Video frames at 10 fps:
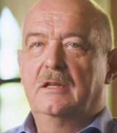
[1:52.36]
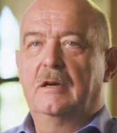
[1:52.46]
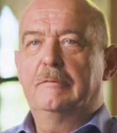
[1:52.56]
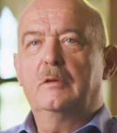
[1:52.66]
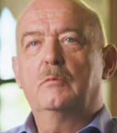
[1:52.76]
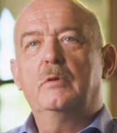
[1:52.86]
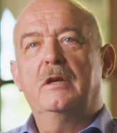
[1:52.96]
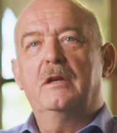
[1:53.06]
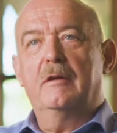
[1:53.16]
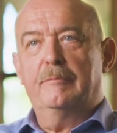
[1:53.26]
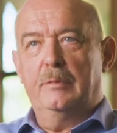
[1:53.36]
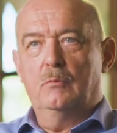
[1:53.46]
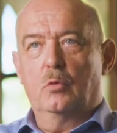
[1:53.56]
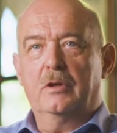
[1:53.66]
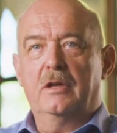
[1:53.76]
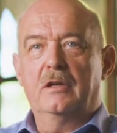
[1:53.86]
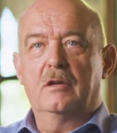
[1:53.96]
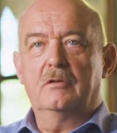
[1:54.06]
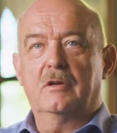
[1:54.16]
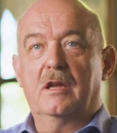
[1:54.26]
After we have been working
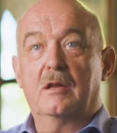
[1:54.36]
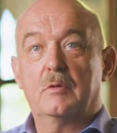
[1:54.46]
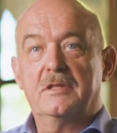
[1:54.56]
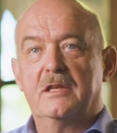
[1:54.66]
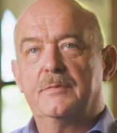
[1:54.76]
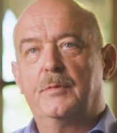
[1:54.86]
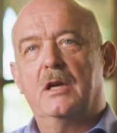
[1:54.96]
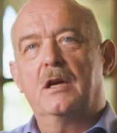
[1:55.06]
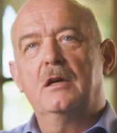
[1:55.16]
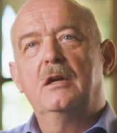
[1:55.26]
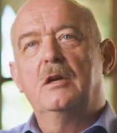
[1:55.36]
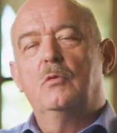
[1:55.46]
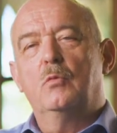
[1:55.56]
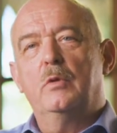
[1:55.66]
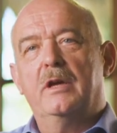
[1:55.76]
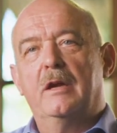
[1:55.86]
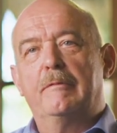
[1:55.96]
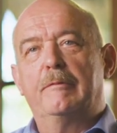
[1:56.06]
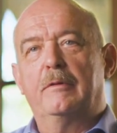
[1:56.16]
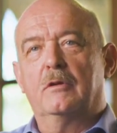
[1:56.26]
now together with S P R, we
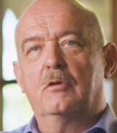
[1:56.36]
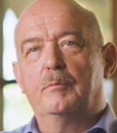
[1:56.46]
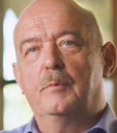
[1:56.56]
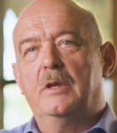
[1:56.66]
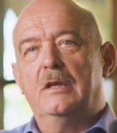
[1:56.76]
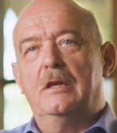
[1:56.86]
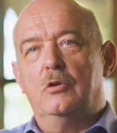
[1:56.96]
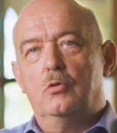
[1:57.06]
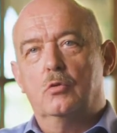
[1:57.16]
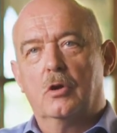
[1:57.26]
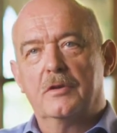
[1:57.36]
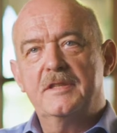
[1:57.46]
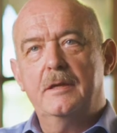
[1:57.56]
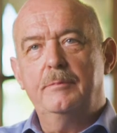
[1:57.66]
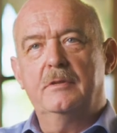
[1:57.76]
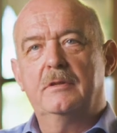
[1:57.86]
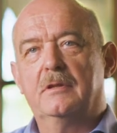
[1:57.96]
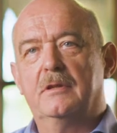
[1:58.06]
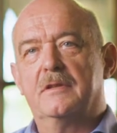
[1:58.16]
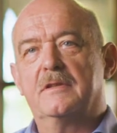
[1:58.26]
have a completely new concept.
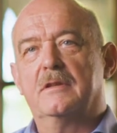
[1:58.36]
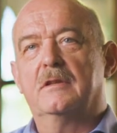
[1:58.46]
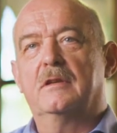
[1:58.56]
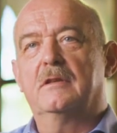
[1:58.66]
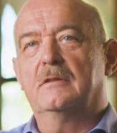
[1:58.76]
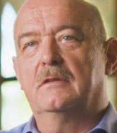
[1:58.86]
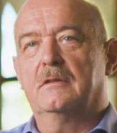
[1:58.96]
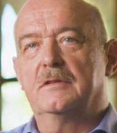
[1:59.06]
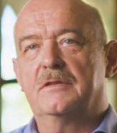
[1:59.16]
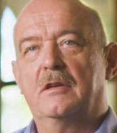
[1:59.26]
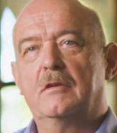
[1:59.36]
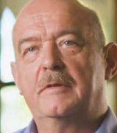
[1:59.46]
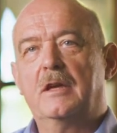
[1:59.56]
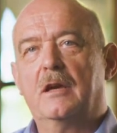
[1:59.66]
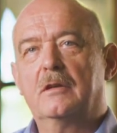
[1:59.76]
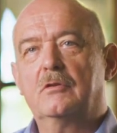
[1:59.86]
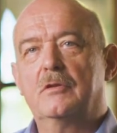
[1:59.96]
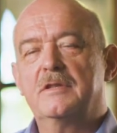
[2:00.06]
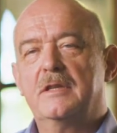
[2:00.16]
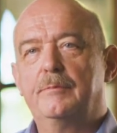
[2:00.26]
It's a, a state-of-the-art
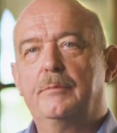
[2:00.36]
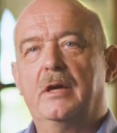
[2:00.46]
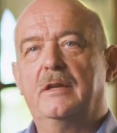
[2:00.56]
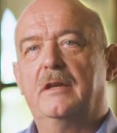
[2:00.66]
concept by